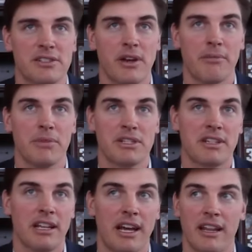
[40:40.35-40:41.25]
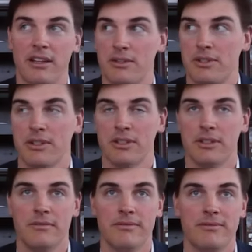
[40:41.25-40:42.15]
so I missed a lot of those
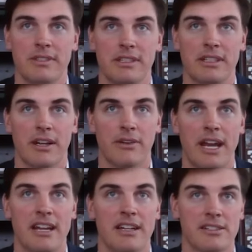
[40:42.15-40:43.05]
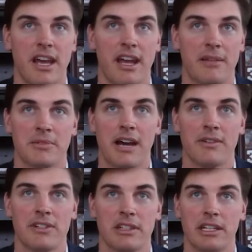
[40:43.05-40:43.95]
good, you know, '80s games,
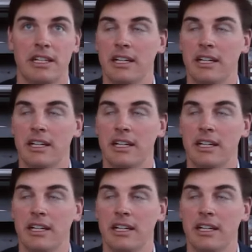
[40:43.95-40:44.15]
obviously.